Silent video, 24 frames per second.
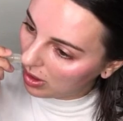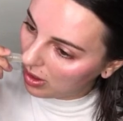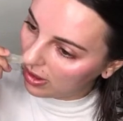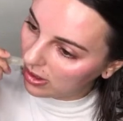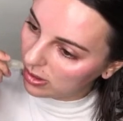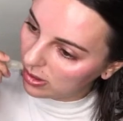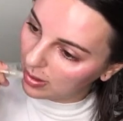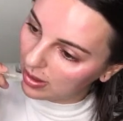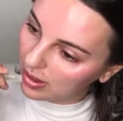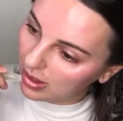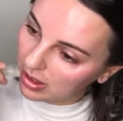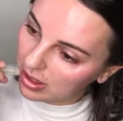
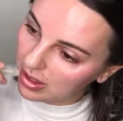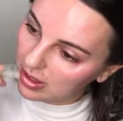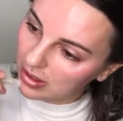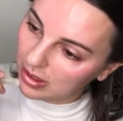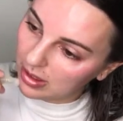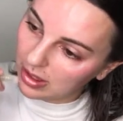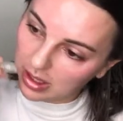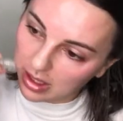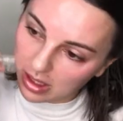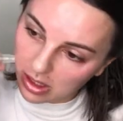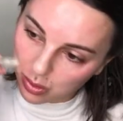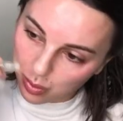cosmetic
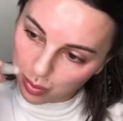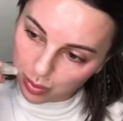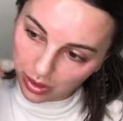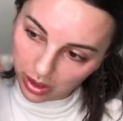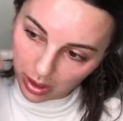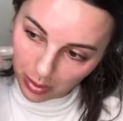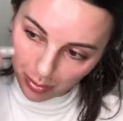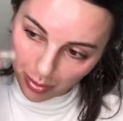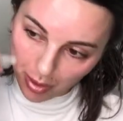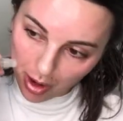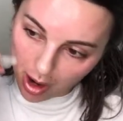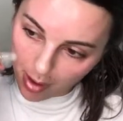needling is
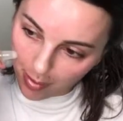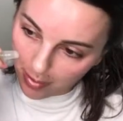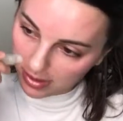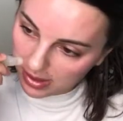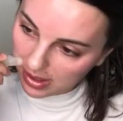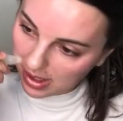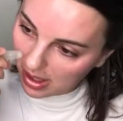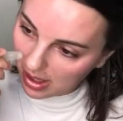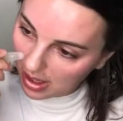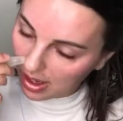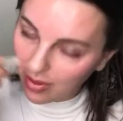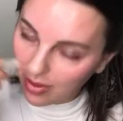really
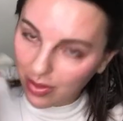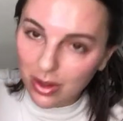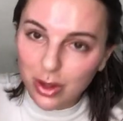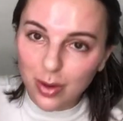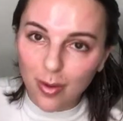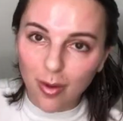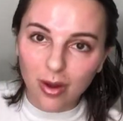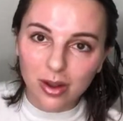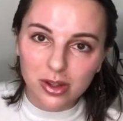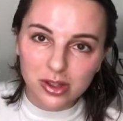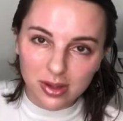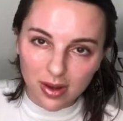promising, and then you
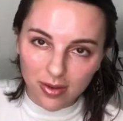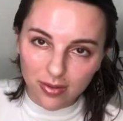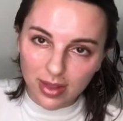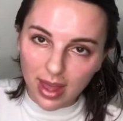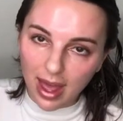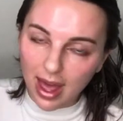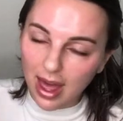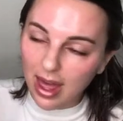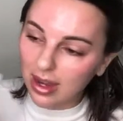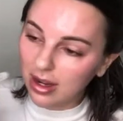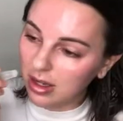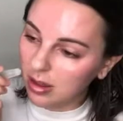also have the
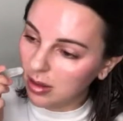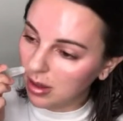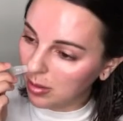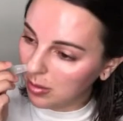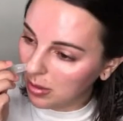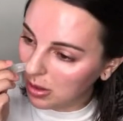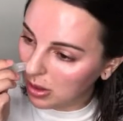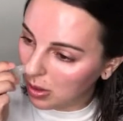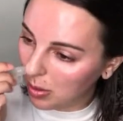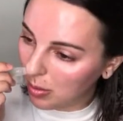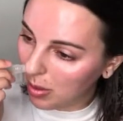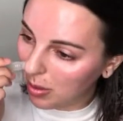added,
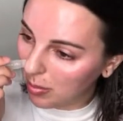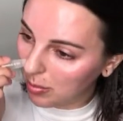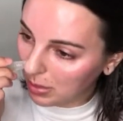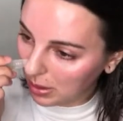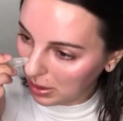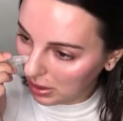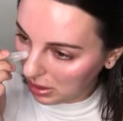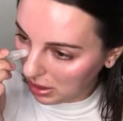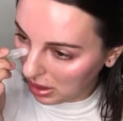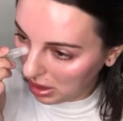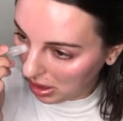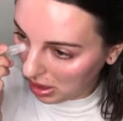you know,
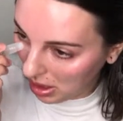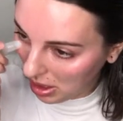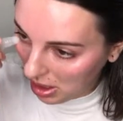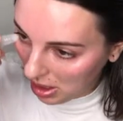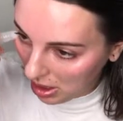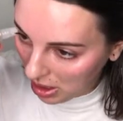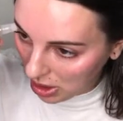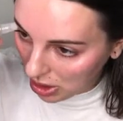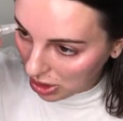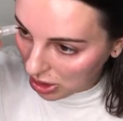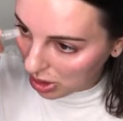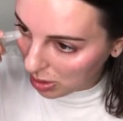ability
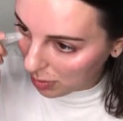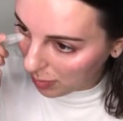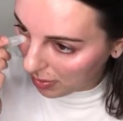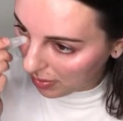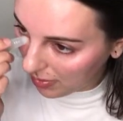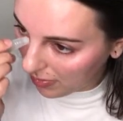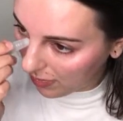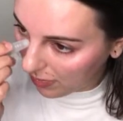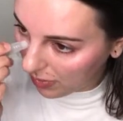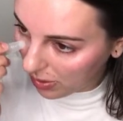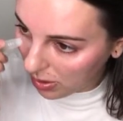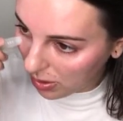to
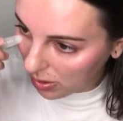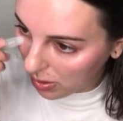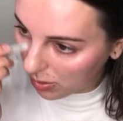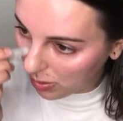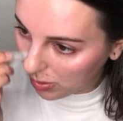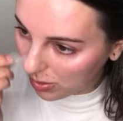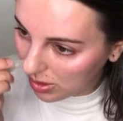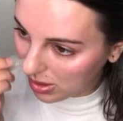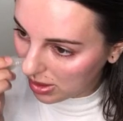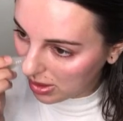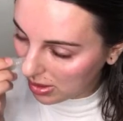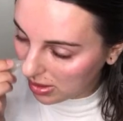
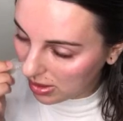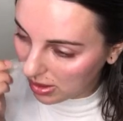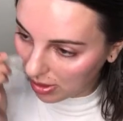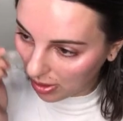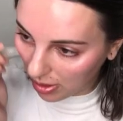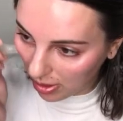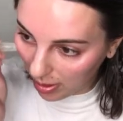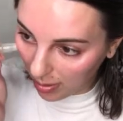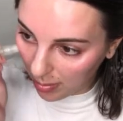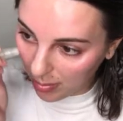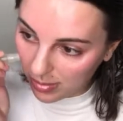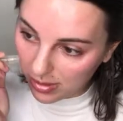infuse
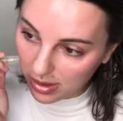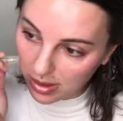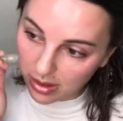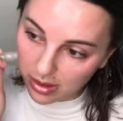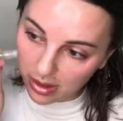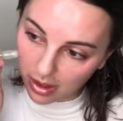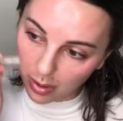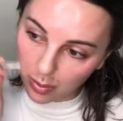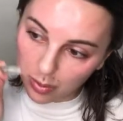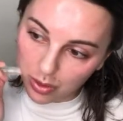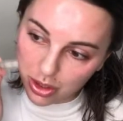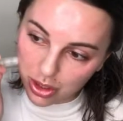serums in
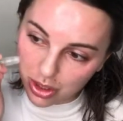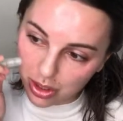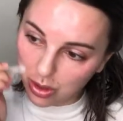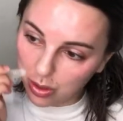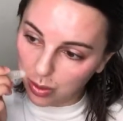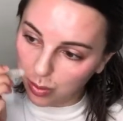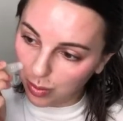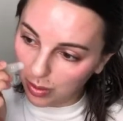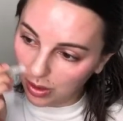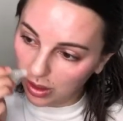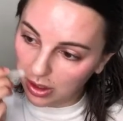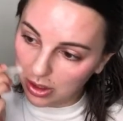there, which
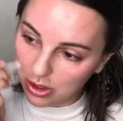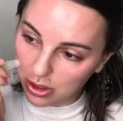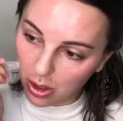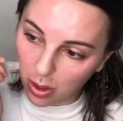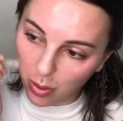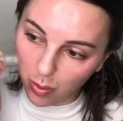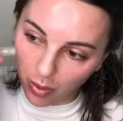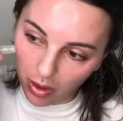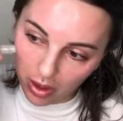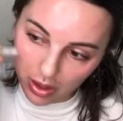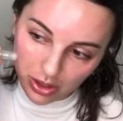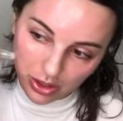you really
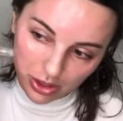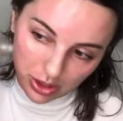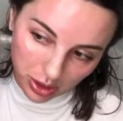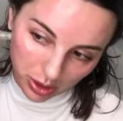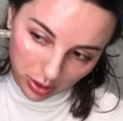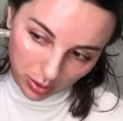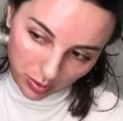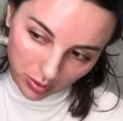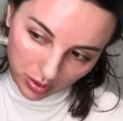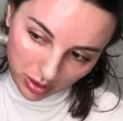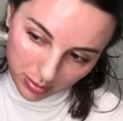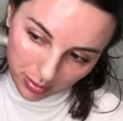don't want to
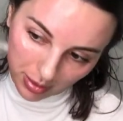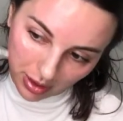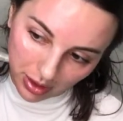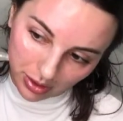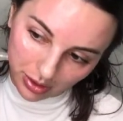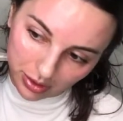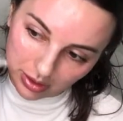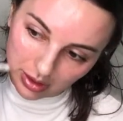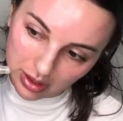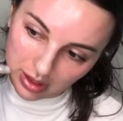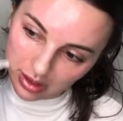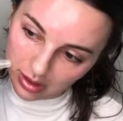do with
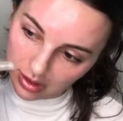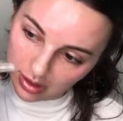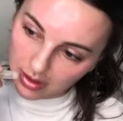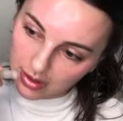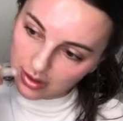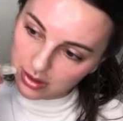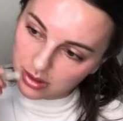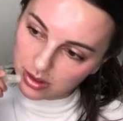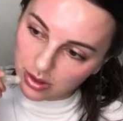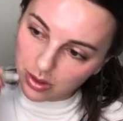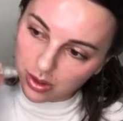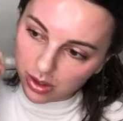medical
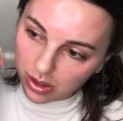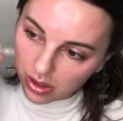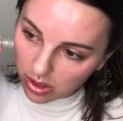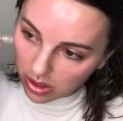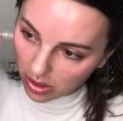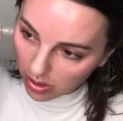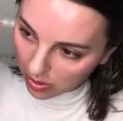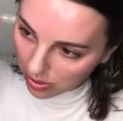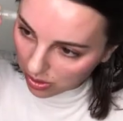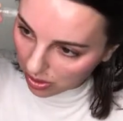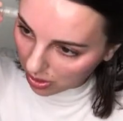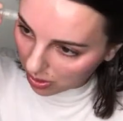needling. So you can
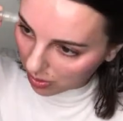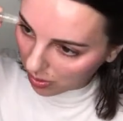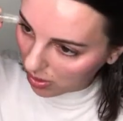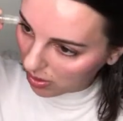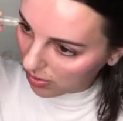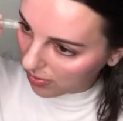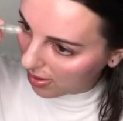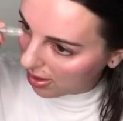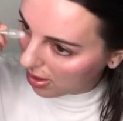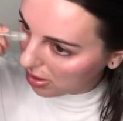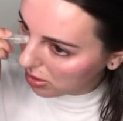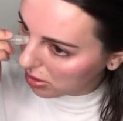use your
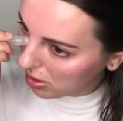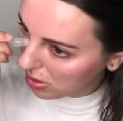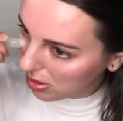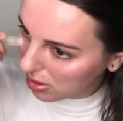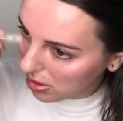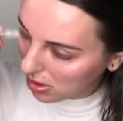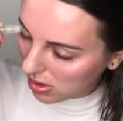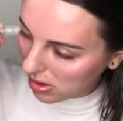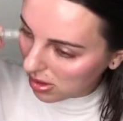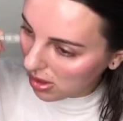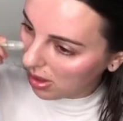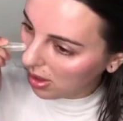growth
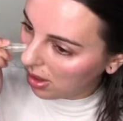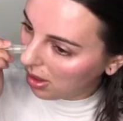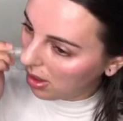factors.